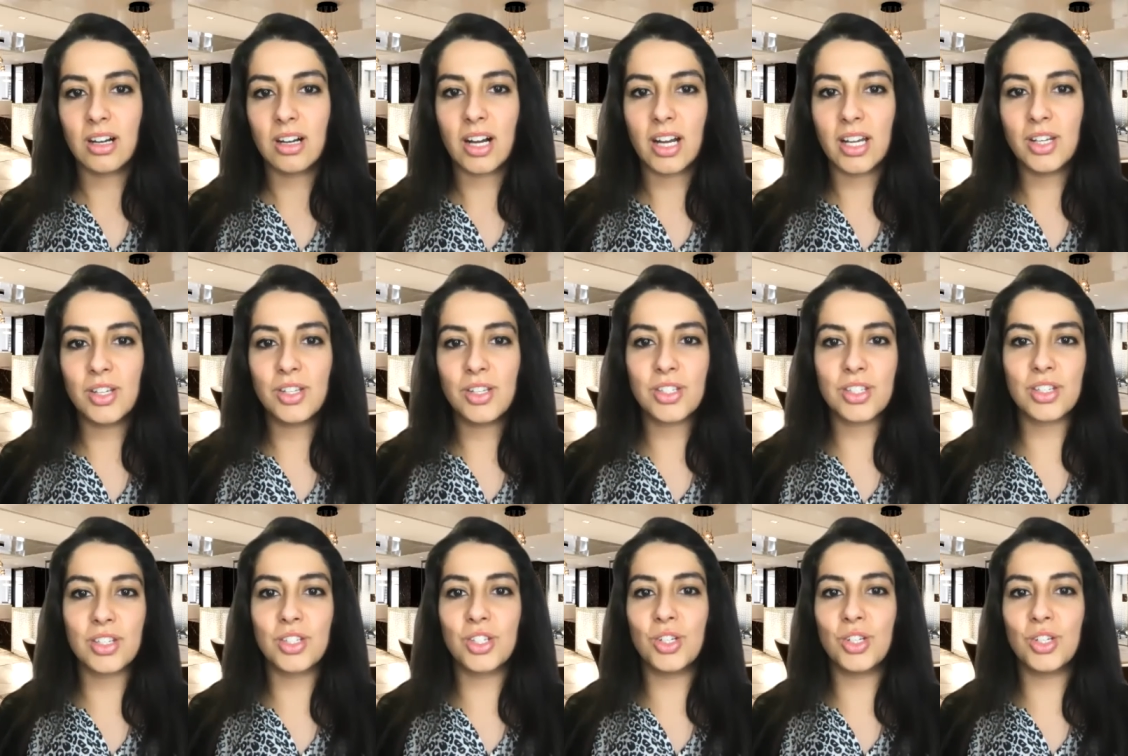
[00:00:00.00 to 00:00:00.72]
i
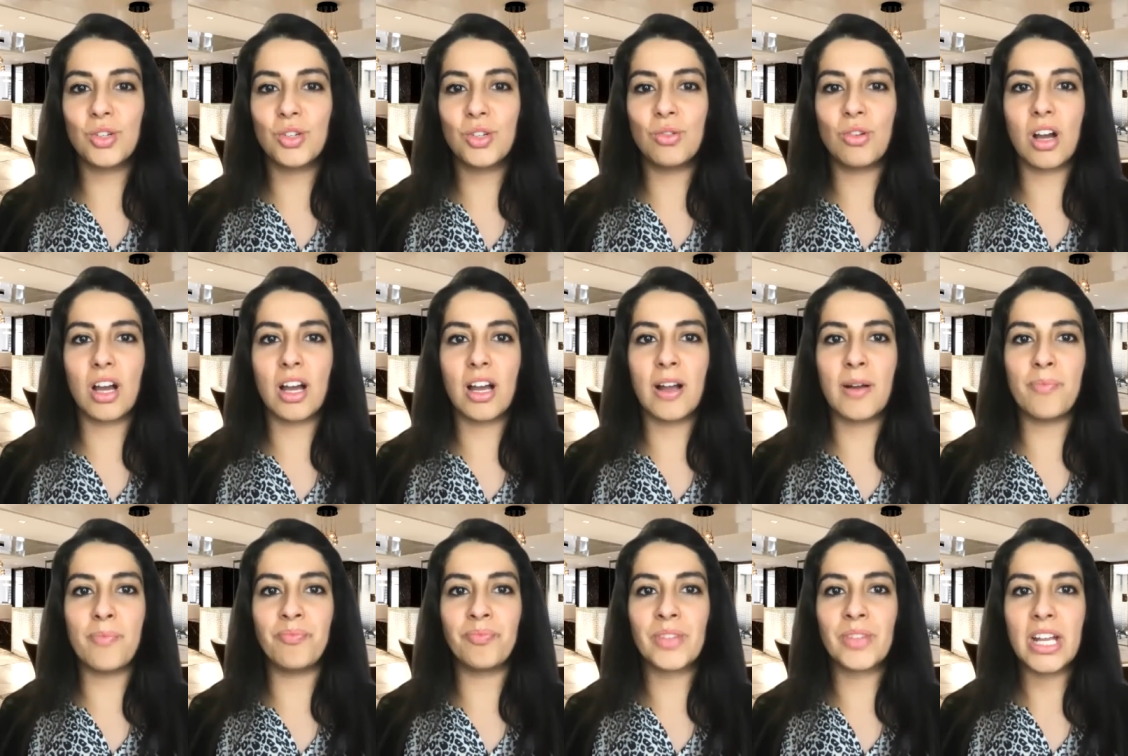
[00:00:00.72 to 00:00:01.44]
used to do
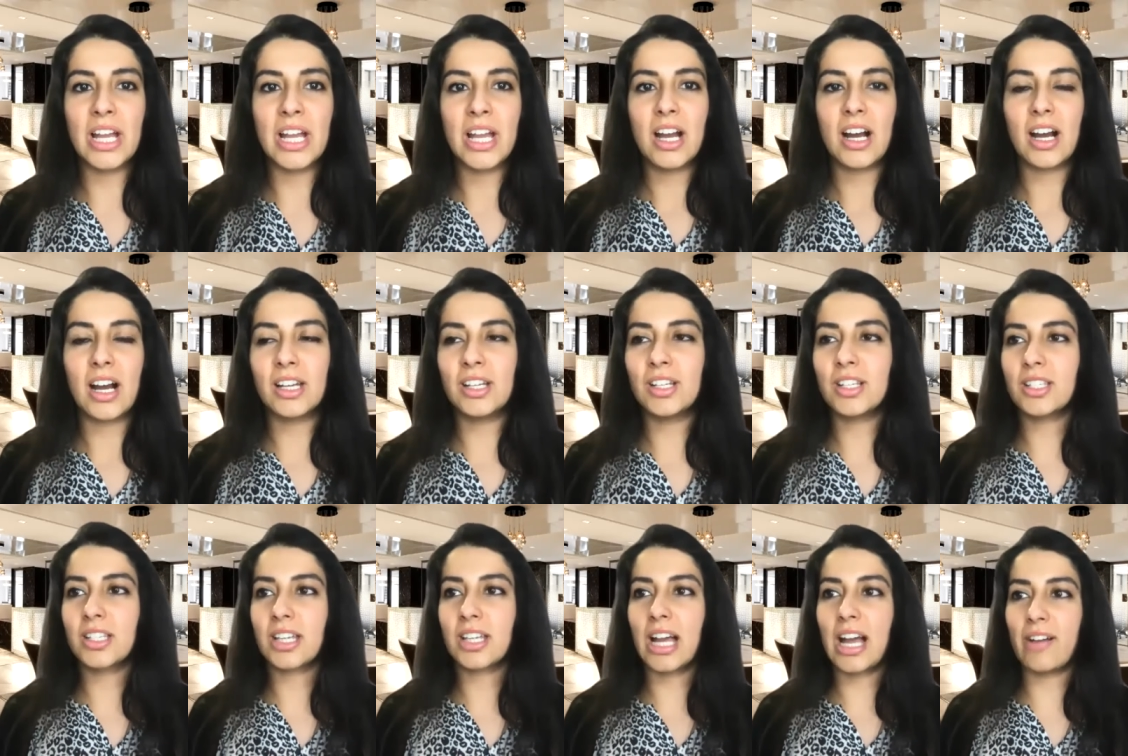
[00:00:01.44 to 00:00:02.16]
um i
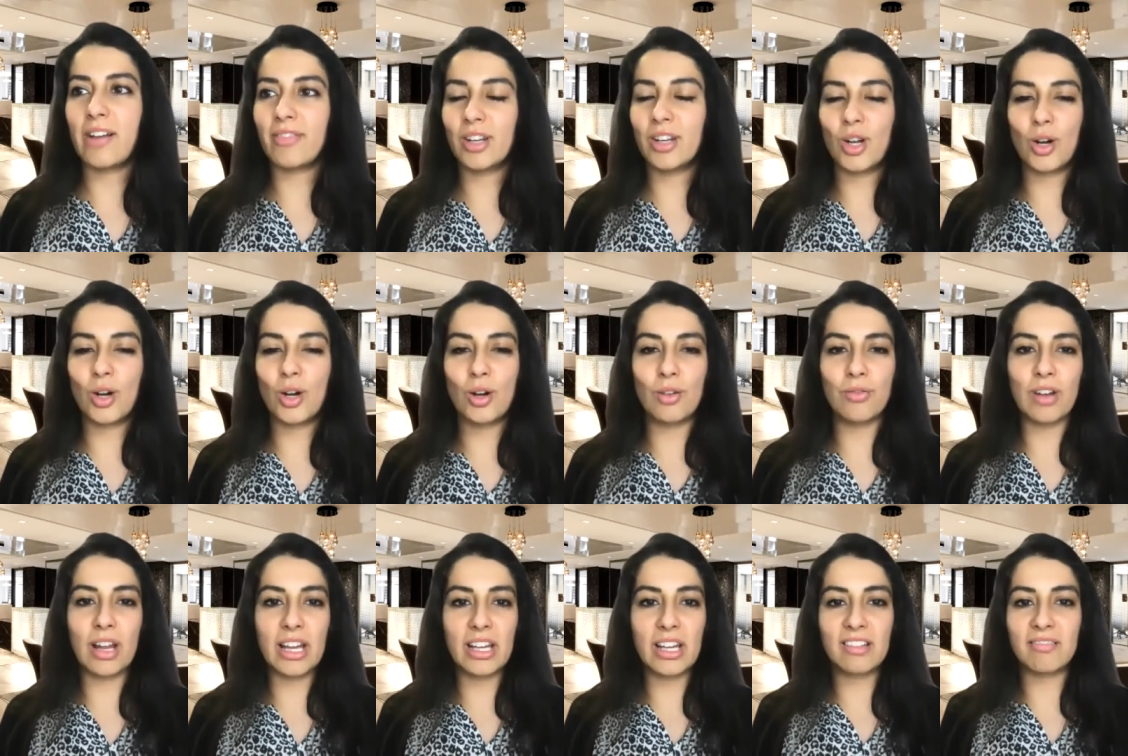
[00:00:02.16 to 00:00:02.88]
used to have a lot of
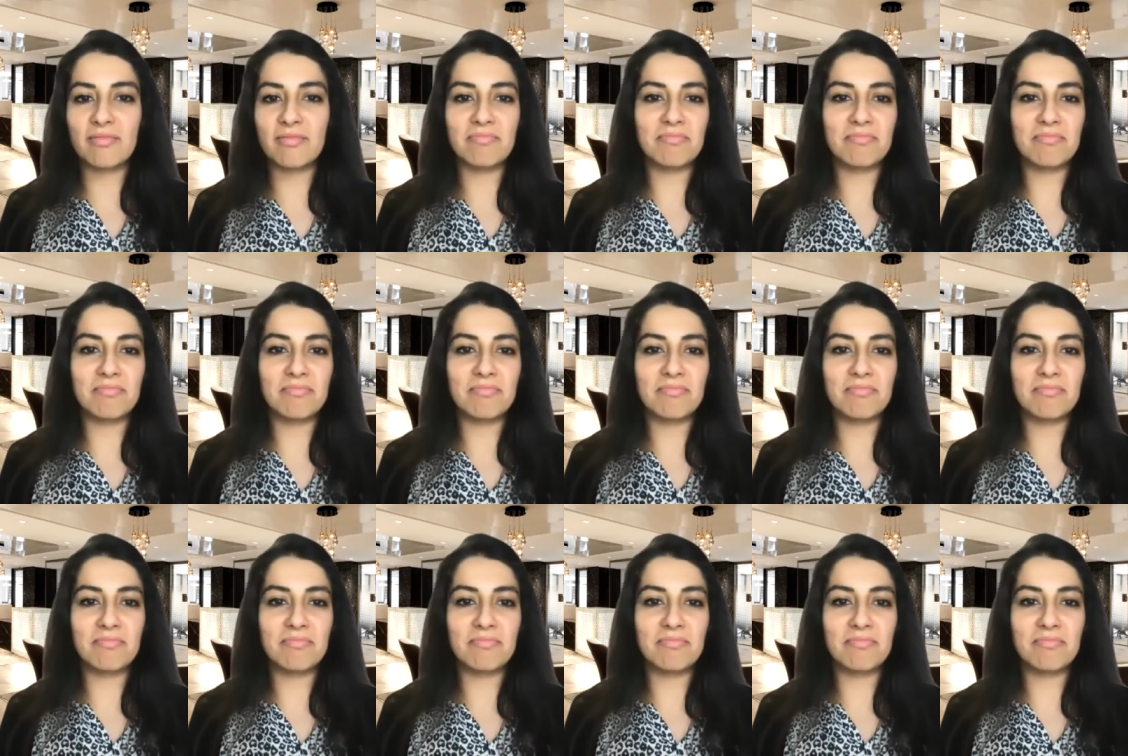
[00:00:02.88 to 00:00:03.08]
like